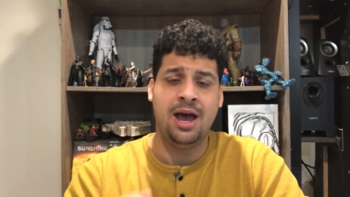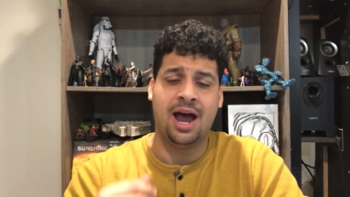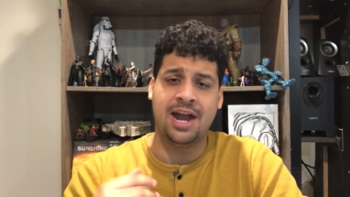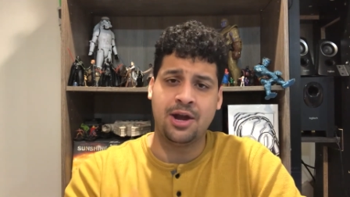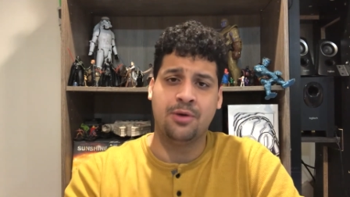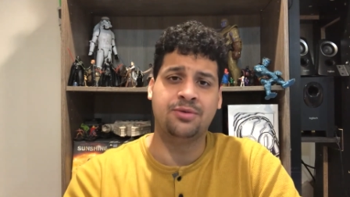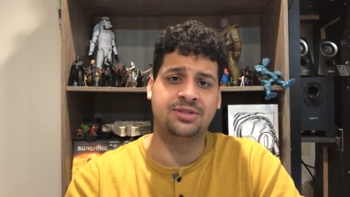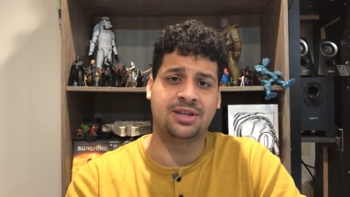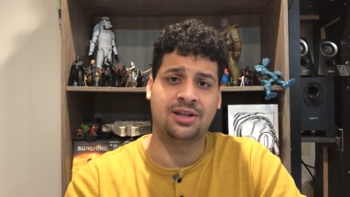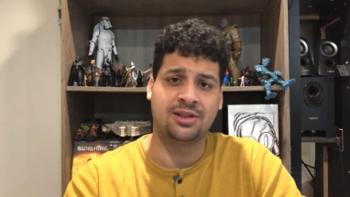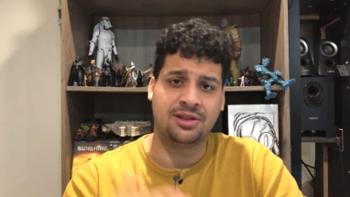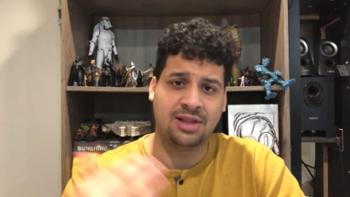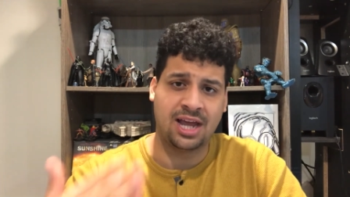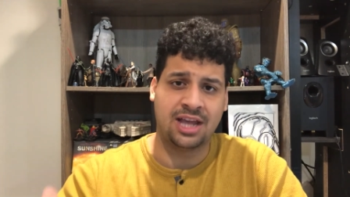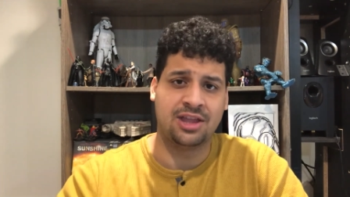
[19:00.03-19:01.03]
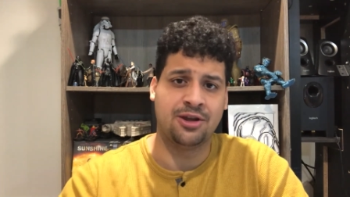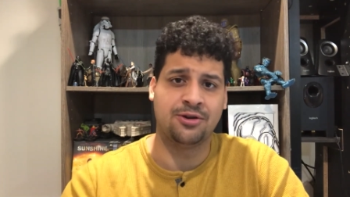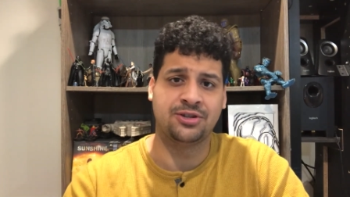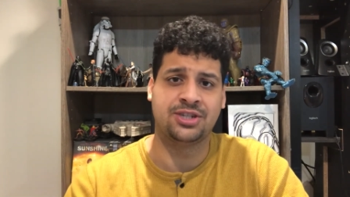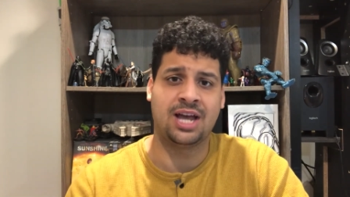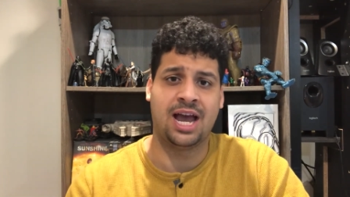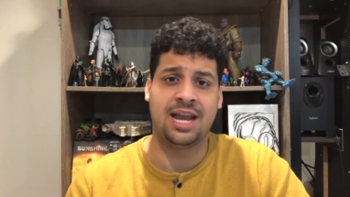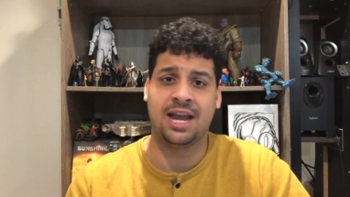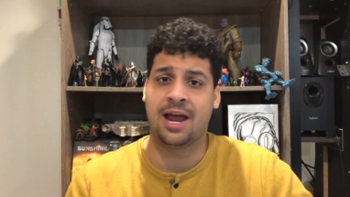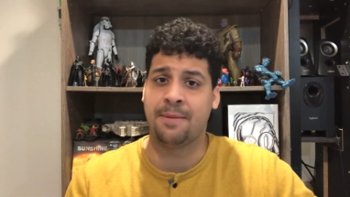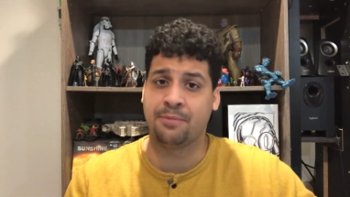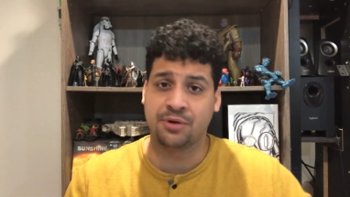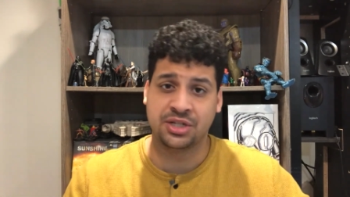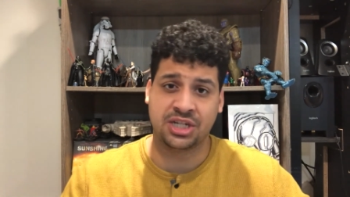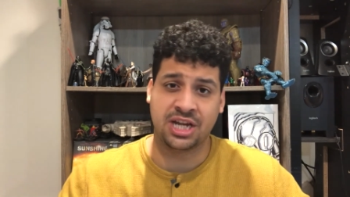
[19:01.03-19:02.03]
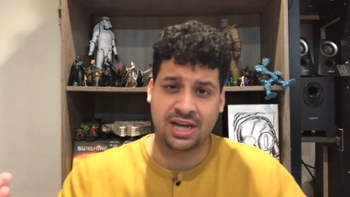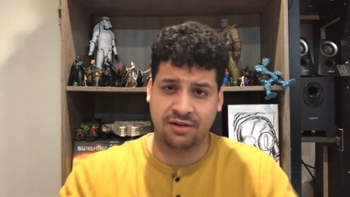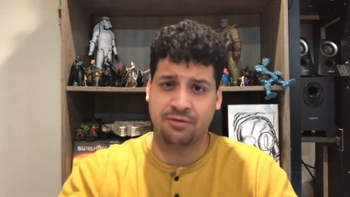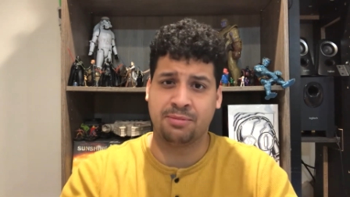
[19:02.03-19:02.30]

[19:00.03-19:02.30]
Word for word: I know it was on the lengthier side, and I appreciate